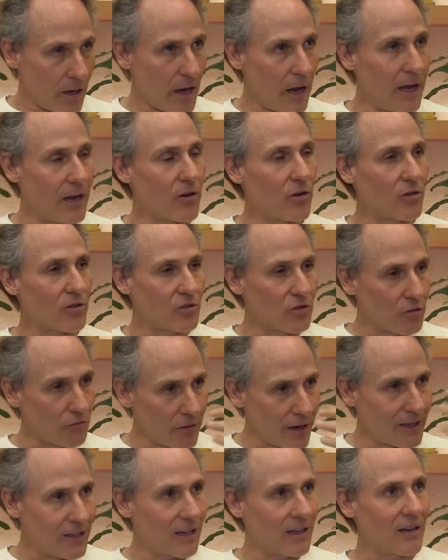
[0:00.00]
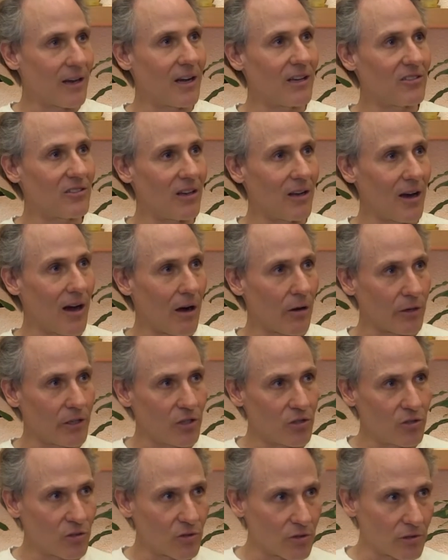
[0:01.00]
and also recognizing our
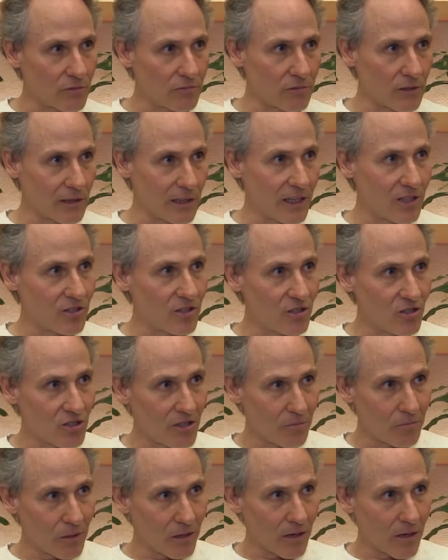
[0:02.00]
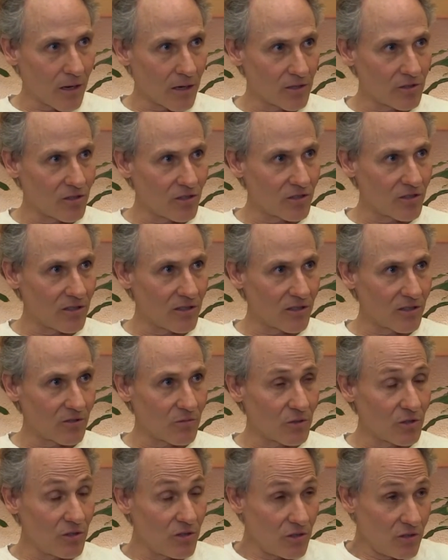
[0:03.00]
eternal relationship in consciousness,
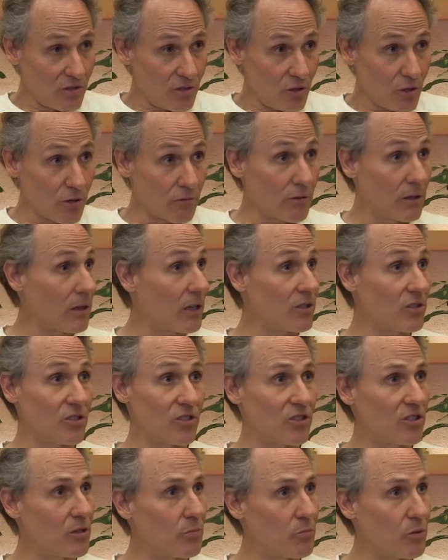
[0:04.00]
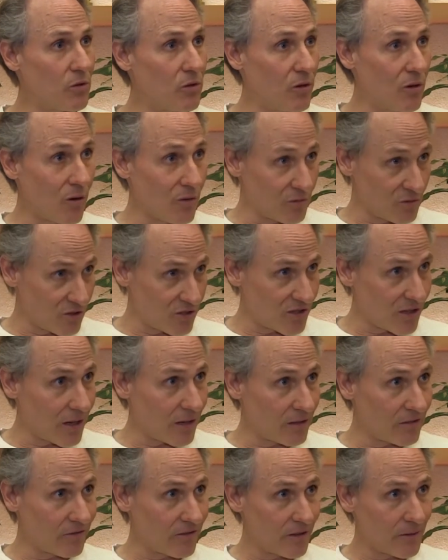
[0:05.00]
which is your relationship with your own
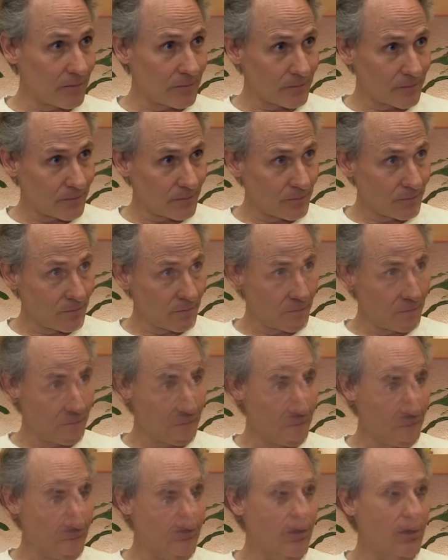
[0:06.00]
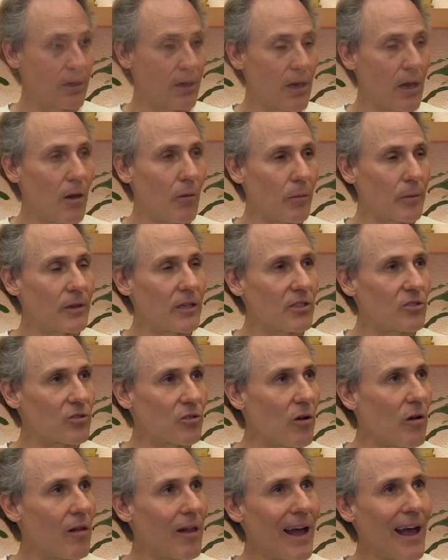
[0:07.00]
self. But this
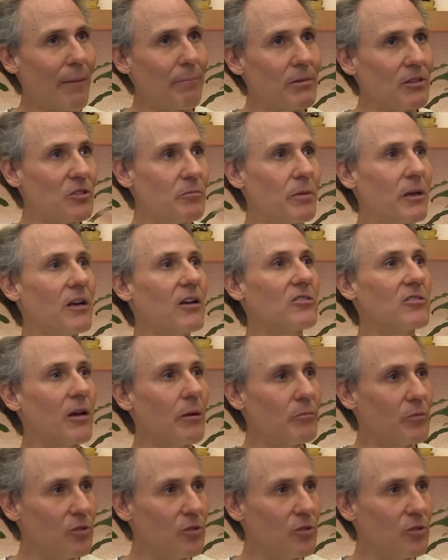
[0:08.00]
all happens because